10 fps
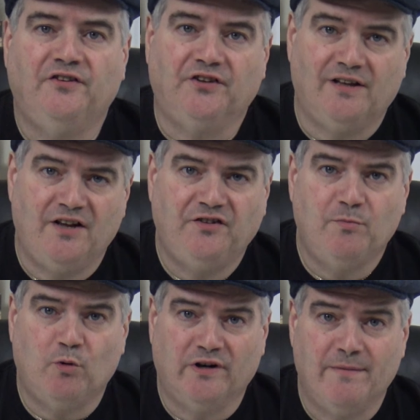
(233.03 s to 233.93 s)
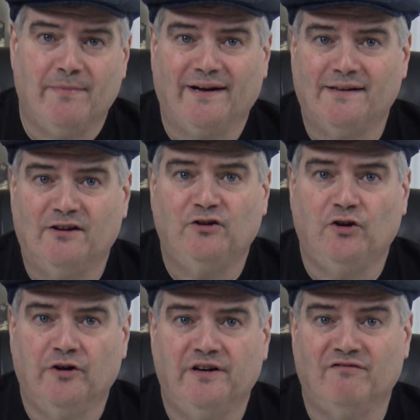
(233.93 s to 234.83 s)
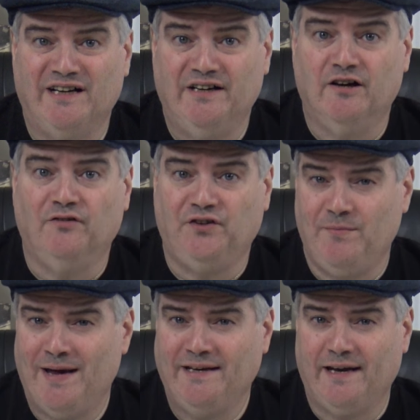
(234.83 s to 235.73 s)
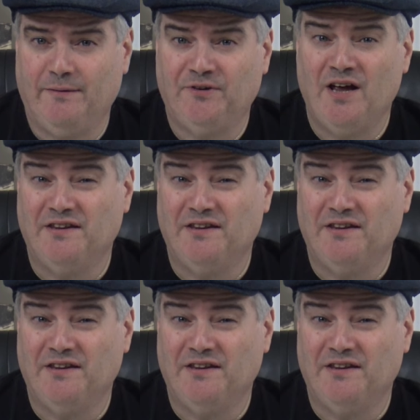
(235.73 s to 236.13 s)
is a classic board game by Klaus-Jürgen Ried of Z-Man Games